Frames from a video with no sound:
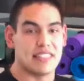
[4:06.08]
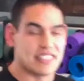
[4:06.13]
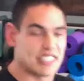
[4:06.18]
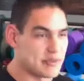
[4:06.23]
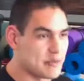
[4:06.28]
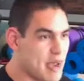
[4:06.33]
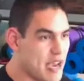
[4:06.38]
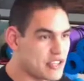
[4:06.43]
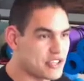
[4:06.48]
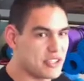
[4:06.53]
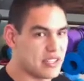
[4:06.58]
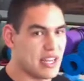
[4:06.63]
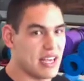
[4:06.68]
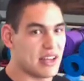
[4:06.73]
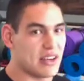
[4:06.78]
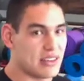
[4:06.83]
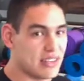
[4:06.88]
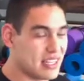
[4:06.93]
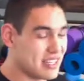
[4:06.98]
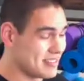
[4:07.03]
smash it
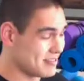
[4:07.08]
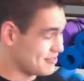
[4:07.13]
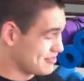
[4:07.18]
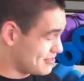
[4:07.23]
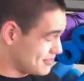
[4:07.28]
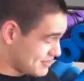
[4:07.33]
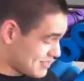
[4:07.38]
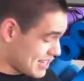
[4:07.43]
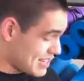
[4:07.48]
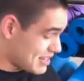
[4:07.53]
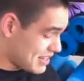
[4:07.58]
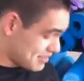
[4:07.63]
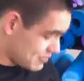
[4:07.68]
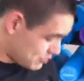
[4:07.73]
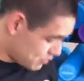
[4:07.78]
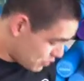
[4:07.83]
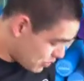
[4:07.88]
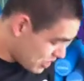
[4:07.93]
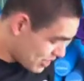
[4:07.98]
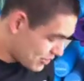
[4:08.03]
out, all right?
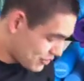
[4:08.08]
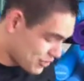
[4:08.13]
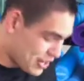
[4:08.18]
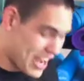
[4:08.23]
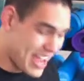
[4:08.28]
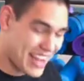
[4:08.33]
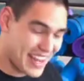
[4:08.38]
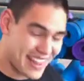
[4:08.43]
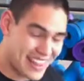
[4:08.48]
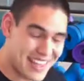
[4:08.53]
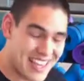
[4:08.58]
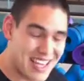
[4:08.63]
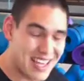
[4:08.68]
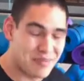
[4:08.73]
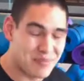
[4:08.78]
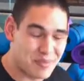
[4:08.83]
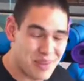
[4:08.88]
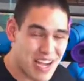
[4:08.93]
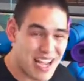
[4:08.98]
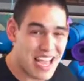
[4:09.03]
One round of
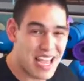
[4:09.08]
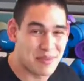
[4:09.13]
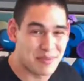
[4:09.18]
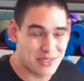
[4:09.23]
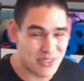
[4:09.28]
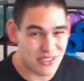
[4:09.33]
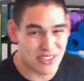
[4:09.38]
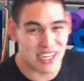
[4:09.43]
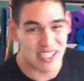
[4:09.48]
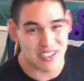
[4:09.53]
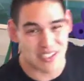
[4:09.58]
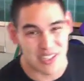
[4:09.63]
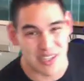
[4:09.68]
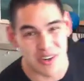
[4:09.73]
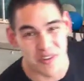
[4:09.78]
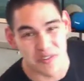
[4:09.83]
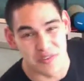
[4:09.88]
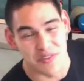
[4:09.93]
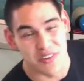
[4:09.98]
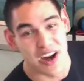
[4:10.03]
that, my abs are actually
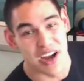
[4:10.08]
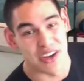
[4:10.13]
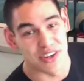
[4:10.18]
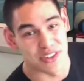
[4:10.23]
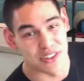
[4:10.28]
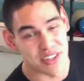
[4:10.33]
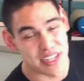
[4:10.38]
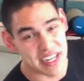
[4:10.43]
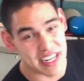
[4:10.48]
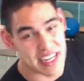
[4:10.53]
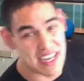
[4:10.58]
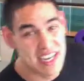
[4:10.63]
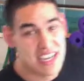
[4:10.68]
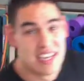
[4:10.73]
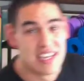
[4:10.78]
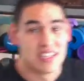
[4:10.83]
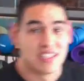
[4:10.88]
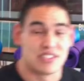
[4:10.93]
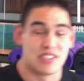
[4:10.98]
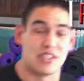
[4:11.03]
on fire already.
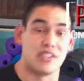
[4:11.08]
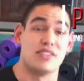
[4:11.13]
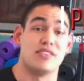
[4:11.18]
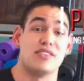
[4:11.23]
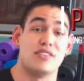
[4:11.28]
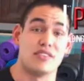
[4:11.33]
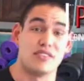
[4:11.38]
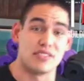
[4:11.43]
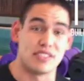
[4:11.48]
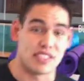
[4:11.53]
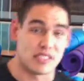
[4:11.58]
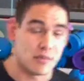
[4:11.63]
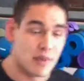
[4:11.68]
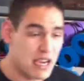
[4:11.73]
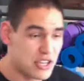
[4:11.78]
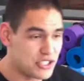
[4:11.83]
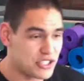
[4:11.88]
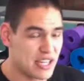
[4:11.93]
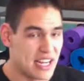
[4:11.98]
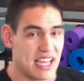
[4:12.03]
So
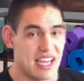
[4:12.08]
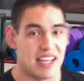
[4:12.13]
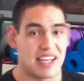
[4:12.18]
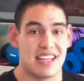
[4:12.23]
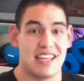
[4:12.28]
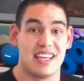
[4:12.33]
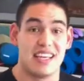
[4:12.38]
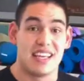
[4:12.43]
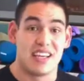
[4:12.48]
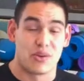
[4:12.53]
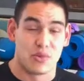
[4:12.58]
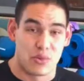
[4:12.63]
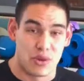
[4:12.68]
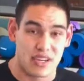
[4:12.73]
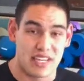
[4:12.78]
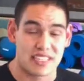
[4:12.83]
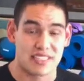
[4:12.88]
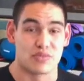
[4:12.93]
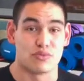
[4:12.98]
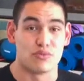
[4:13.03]
smash it out, you
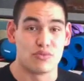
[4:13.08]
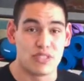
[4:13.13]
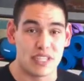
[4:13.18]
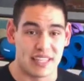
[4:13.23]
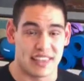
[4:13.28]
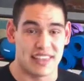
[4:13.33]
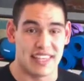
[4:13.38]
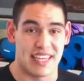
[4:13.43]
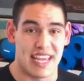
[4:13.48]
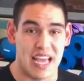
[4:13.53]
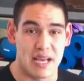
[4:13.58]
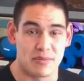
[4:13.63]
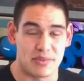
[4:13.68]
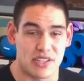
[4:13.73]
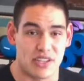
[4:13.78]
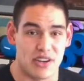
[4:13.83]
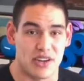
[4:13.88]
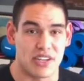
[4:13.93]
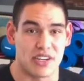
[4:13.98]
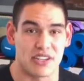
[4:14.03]
wanna get some really thick abs
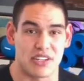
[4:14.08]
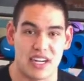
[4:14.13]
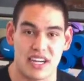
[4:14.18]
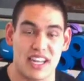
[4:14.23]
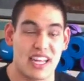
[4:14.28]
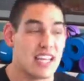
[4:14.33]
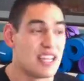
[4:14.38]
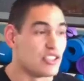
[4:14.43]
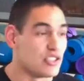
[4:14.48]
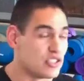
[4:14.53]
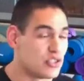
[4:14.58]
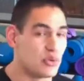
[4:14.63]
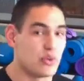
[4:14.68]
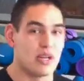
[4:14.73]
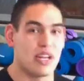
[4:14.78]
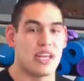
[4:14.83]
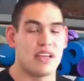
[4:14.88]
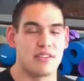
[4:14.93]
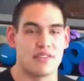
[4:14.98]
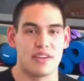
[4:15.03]
going, all right?
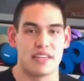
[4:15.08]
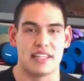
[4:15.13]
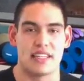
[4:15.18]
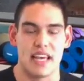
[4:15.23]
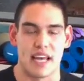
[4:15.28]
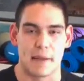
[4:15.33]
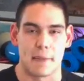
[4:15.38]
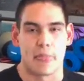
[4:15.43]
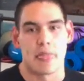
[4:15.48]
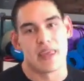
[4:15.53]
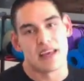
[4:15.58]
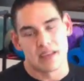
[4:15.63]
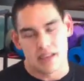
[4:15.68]
Do it every day.